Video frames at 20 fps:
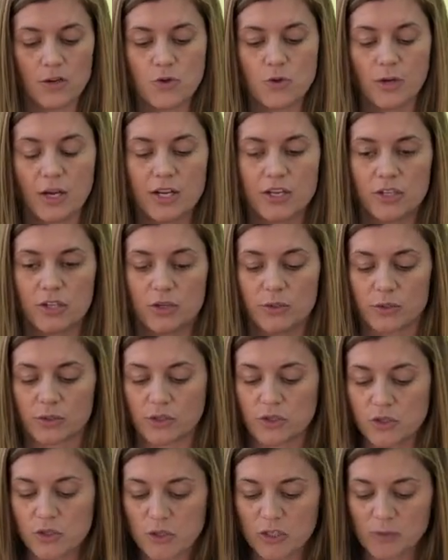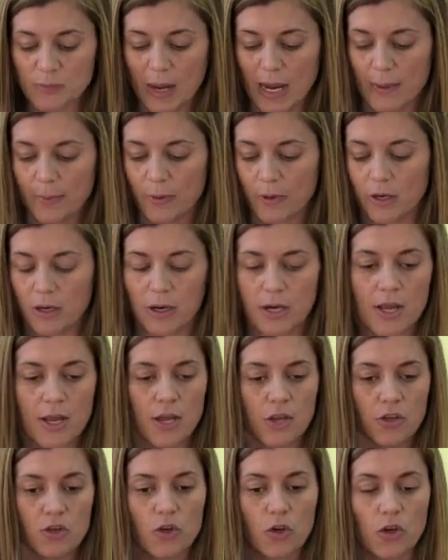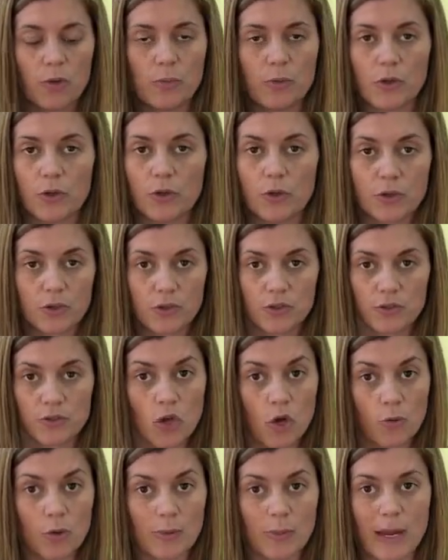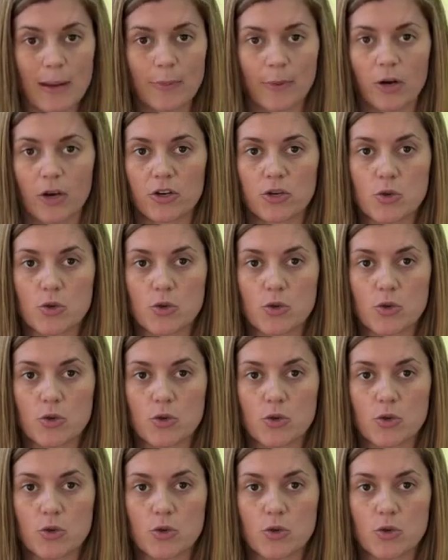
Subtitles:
You can use newspaper, you can use notebook paper,